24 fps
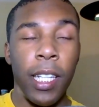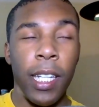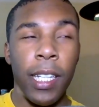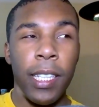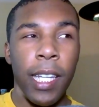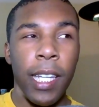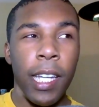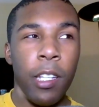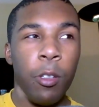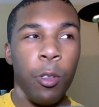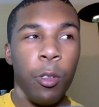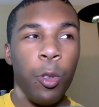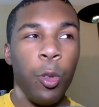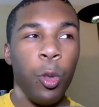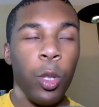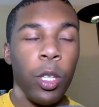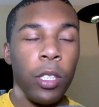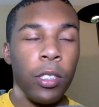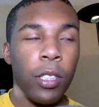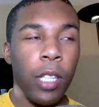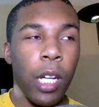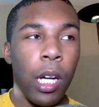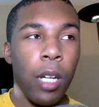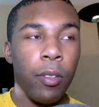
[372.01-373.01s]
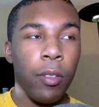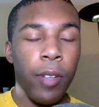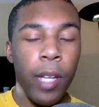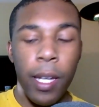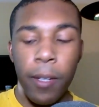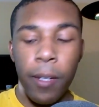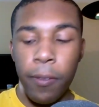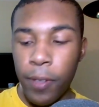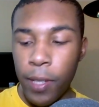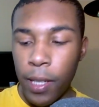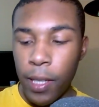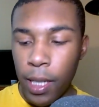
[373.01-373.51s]
like can you cool us off
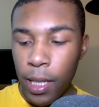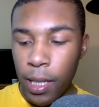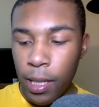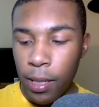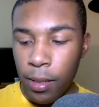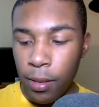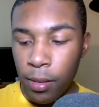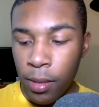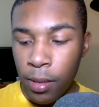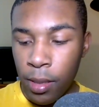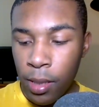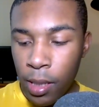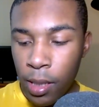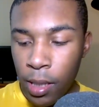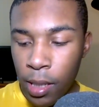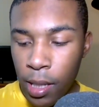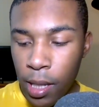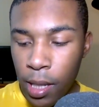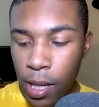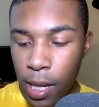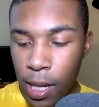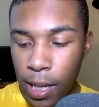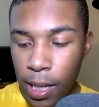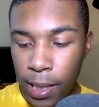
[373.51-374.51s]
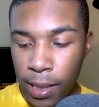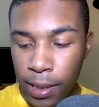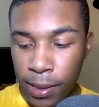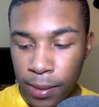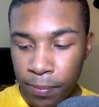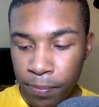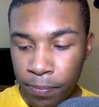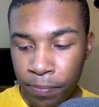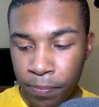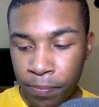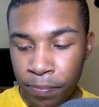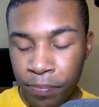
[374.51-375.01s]
and freaking
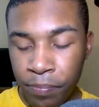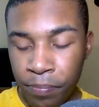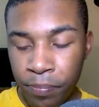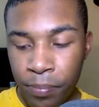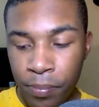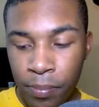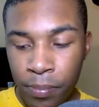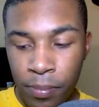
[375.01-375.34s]
um